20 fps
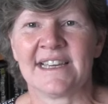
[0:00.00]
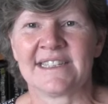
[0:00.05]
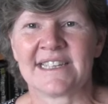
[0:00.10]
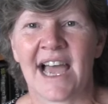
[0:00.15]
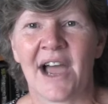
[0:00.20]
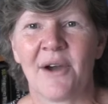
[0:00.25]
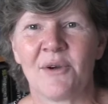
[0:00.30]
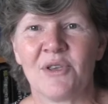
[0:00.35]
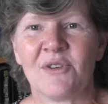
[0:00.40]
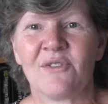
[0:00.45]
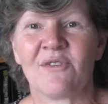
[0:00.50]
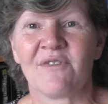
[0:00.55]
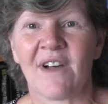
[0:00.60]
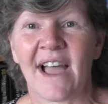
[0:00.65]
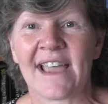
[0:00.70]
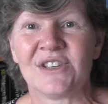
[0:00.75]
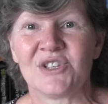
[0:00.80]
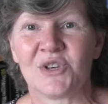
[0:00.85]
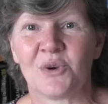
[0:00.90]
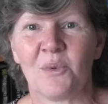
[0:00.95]
and how you'd
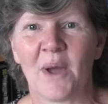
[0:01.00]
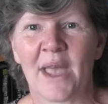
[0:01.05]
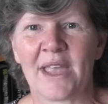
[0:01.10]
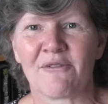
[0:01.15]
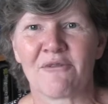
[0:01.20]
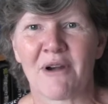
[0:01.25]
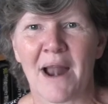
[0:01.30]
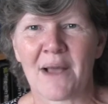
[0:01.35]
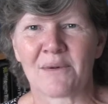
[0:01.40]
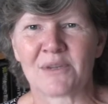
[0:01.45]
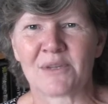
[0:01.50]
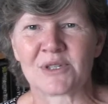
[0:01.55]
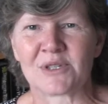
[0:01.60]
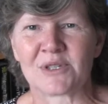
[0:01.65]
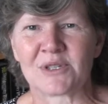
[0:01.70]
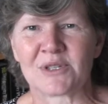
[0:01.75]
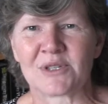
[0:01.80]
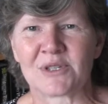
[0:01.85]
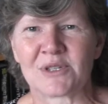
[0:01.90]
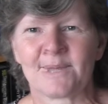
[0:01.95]
find your way around.
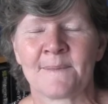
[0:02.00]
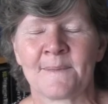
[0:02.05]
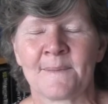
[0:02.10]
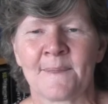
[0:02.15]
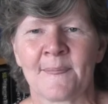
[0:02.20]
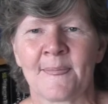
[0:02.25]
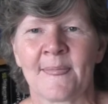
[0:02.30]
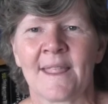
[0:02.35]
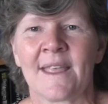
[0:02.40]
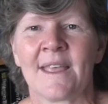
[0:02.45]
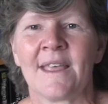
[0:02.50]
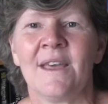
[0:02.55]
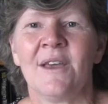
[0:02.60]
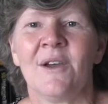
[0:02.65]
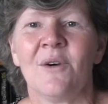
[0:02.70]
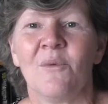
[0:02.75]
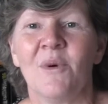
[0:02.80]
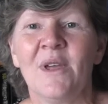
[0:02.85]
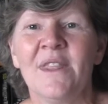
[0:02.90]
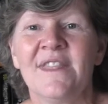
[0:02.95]

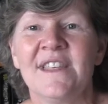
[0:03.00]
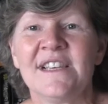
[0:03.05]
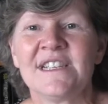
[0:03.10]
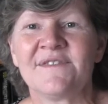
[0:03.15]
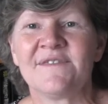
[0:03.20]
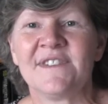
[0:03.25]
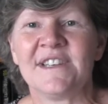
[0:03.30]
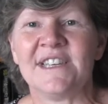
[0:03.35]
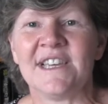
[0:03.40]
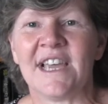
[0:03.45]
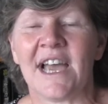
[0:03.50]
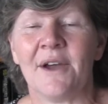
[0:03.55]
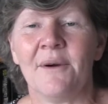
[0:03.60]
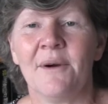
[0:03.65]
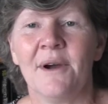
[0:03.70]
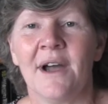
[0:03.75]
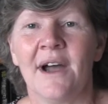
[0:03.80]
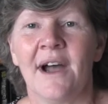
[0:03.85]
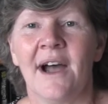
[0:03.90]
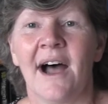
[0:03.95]
With this
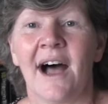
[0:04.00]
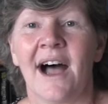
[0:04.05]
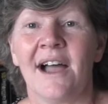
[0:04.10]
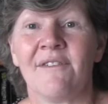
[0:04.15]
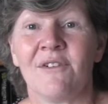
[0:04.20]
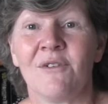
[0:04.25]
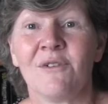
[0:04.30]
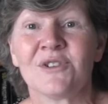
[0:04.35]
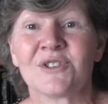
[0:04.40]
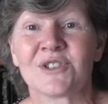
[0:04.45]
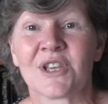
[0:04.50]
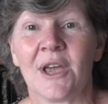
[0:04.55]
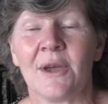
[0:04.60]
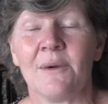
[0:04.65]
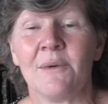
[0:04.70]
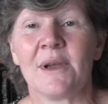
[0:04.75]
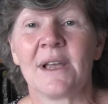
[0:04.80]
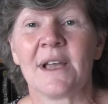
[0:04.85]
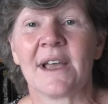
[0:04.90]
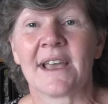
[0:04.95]
video, I've
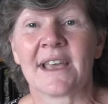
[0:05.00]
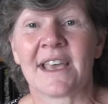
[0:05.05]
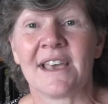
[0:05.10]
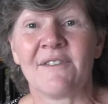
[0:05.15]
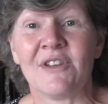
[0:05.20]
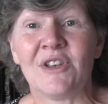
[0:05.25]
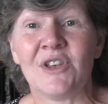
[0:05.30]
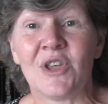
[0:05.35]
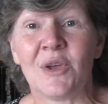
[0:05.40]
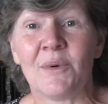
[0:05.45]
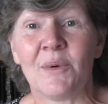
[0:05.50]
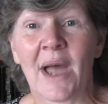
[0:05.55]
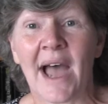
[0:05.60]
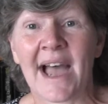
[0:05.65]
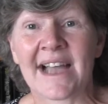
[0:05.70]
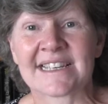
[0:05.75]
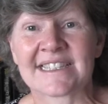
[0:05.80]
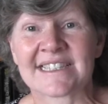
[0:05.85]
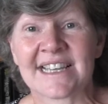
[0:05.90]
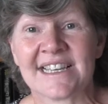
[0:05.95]
also given you
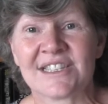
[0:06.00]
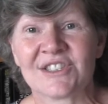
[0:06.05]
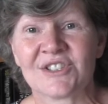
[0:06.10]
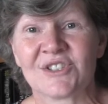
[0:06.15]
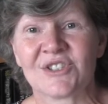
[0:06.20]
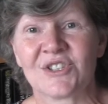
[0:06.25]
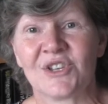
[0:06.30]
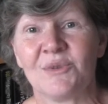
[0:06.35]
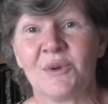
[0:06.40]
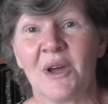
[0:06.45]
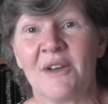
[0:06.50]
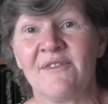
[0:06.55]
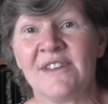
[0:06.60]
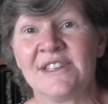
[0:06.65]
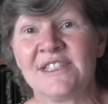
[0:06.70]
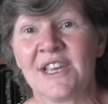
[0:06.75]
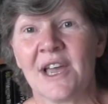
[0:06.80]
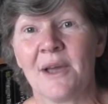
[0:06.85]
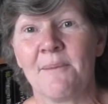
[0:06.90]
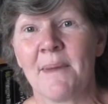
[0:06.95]
access to a
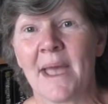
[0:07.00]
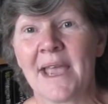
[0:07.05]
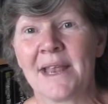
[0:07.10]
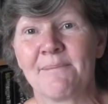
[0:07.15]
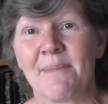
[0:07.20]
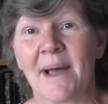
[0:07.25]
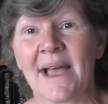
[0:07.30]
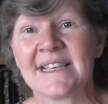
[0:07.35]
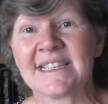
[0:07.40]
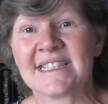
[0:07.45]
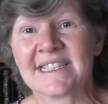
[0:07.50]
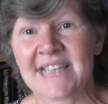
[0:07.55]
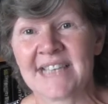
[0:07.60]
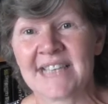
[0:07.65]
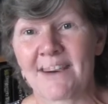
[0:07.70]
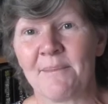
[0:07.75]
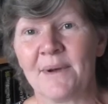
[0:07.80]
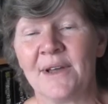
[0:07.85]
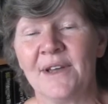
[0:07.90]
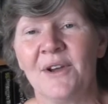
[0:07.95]
video made by
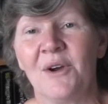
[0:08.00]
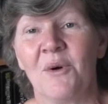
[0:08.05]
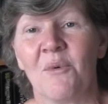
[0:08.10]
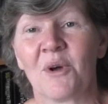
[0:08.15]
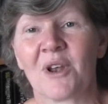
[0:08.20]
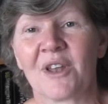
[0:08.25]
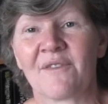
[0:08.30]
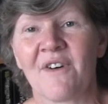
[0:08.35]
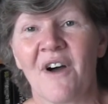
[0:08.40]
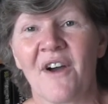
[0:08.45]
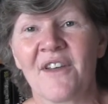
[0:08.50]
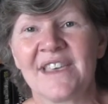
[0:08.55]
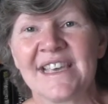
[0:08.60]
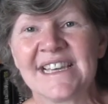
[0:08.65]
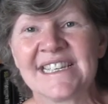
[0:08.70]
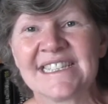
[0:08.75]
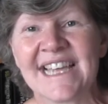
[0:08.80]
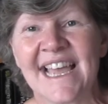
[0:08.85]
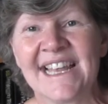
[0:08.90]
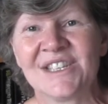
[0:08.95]
Sam, one of our
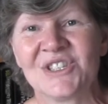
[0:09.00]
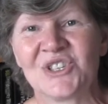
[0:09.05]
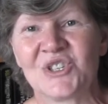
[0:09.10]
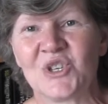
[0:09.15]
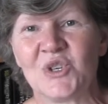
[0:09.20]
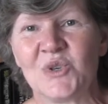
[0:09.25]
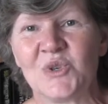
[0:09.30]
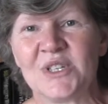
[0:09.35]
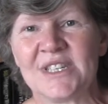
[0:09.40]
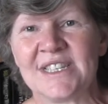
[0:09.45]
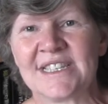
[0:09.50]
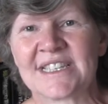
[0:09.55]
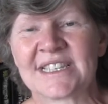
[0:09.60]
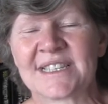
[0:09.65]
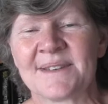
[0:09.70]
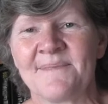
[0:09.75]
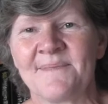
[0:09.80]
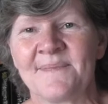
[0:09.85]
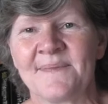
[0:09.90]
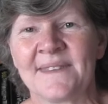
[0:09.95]
Year 10
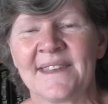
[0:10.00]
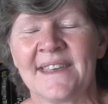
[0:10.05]
students.